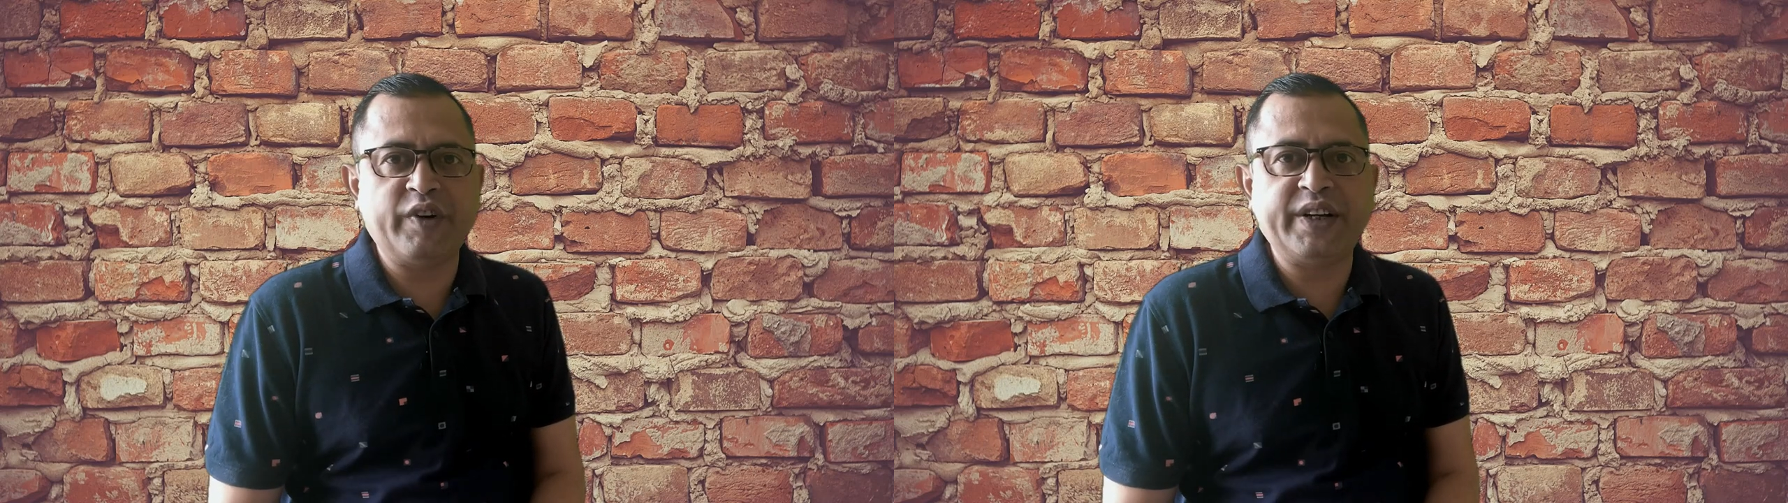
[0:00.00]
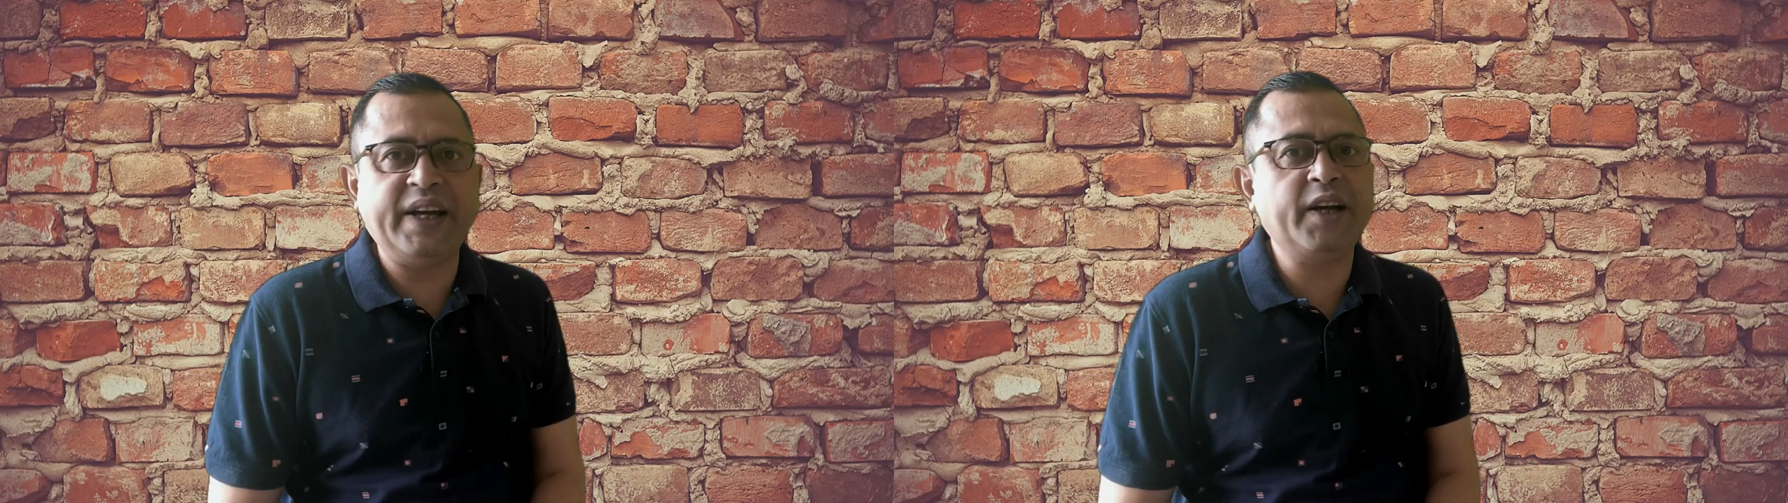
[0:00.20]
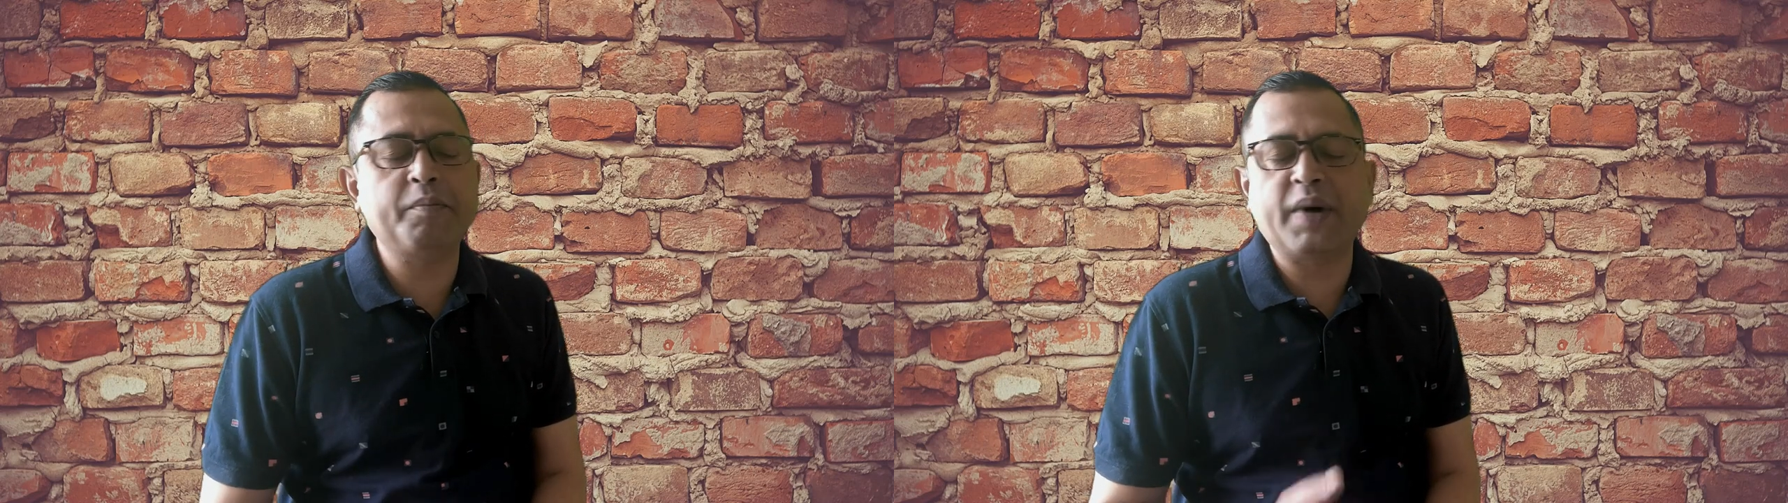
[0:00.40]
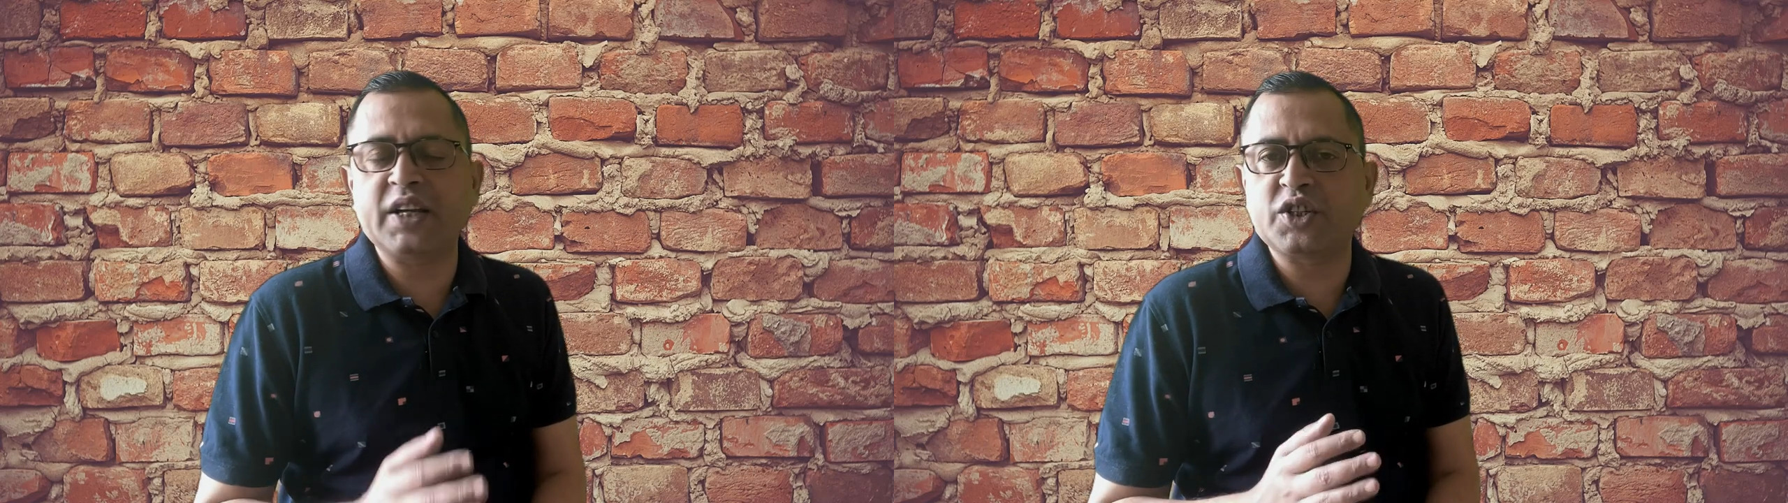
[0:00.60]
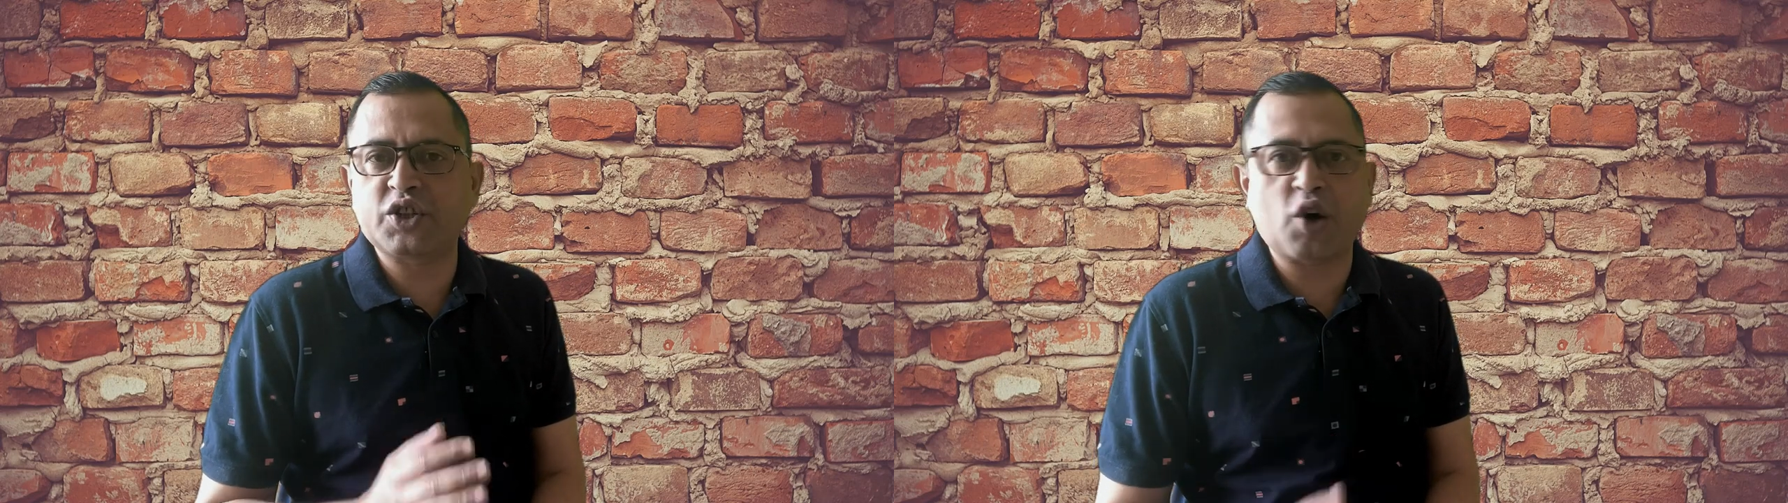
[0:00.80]
were taken by
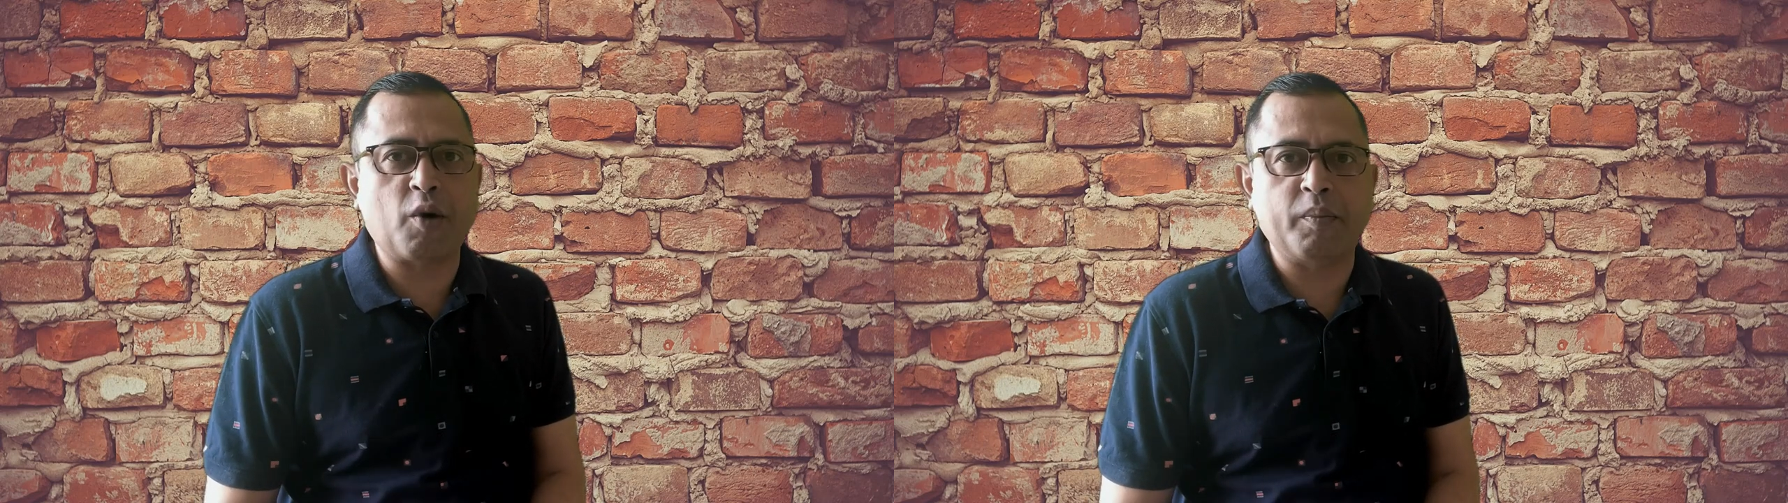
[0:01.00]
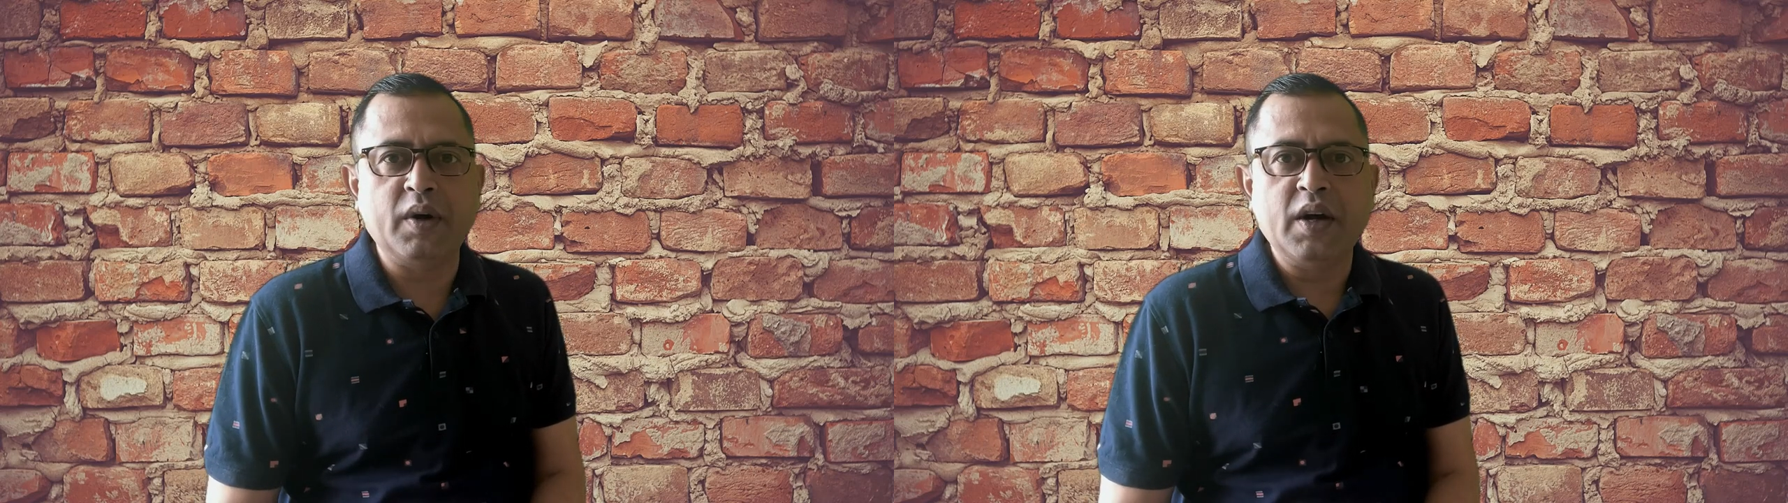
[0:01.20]
a storm